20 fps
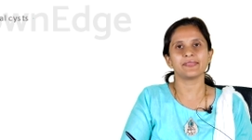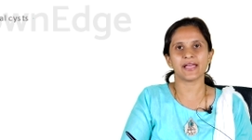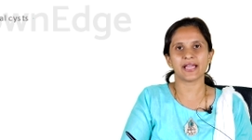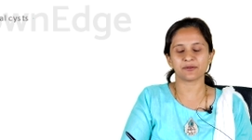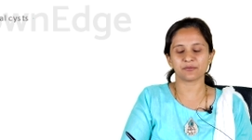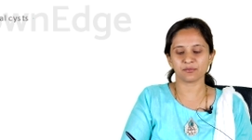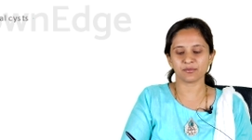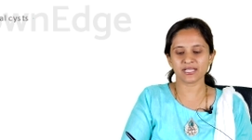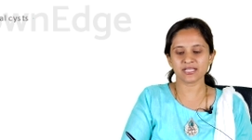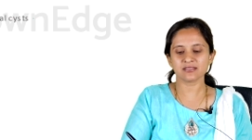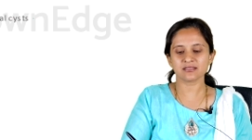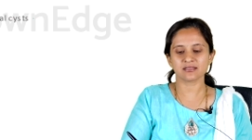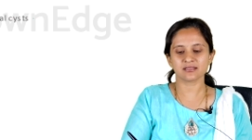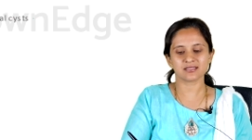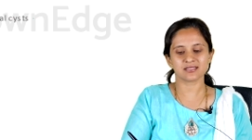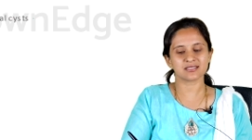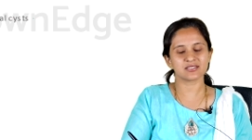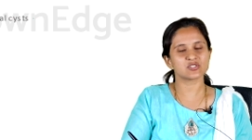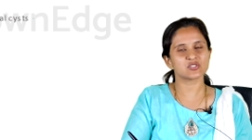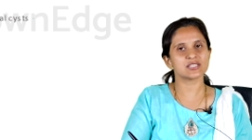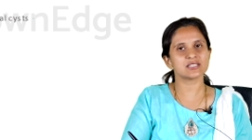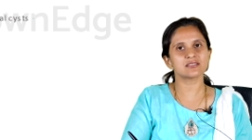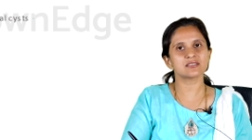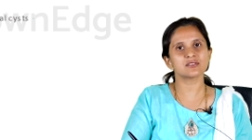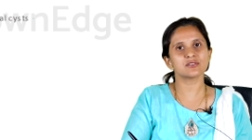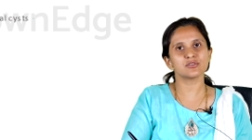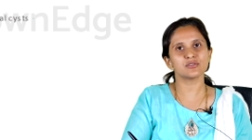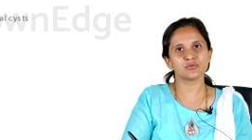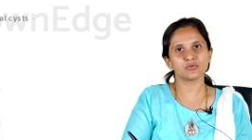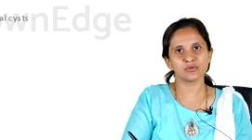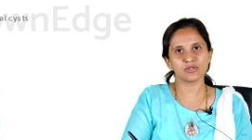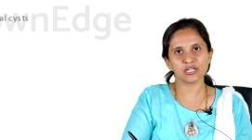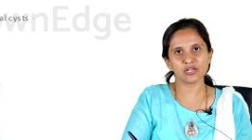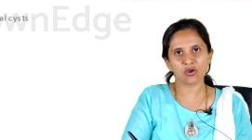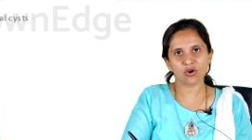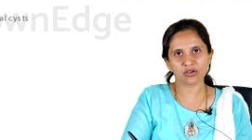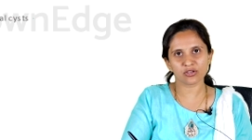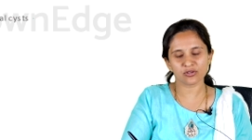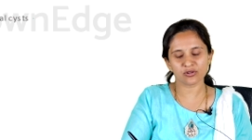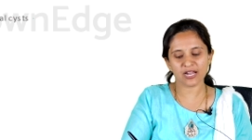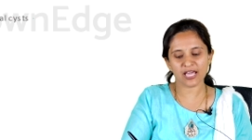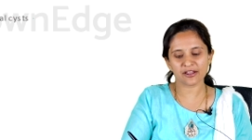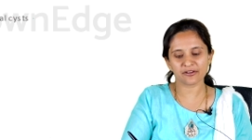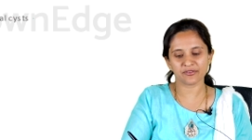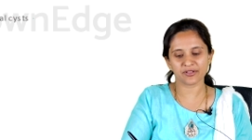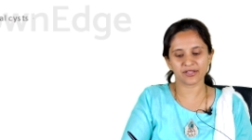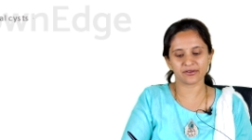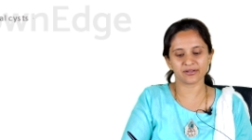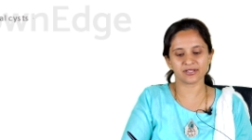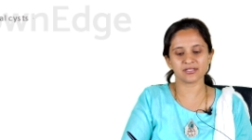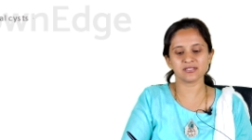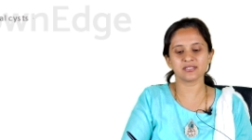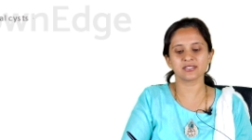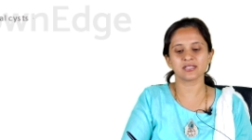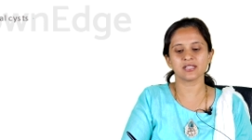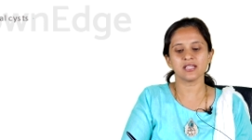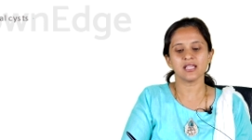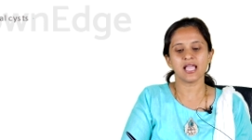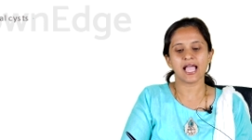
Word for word: That means this is just the unilocular variant,